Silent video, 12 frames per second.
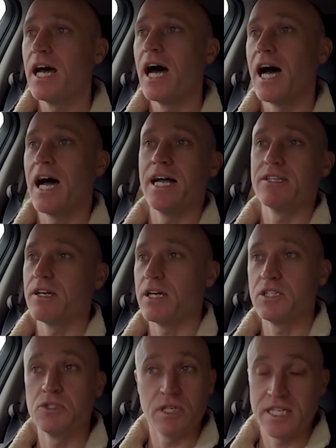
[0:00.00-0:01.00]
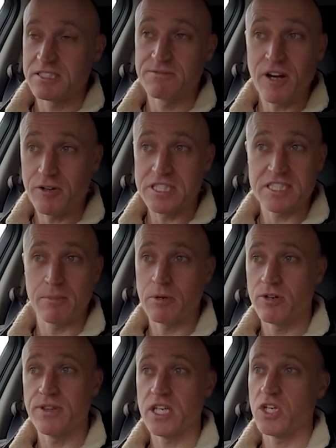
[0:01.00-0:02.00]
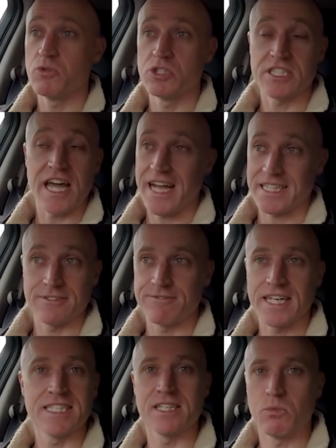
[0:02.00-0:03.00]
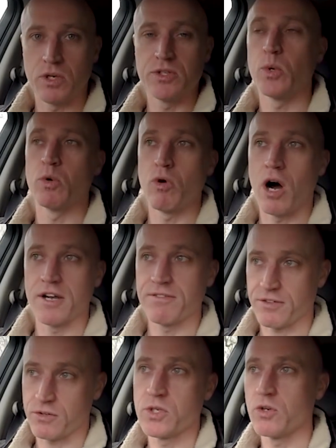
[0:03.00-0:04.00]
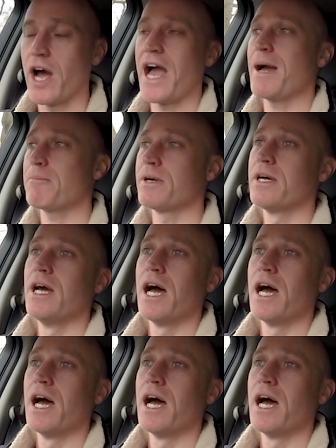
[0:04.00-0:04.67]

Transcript: and it's very similar in that you just activate it when you arrive through your app,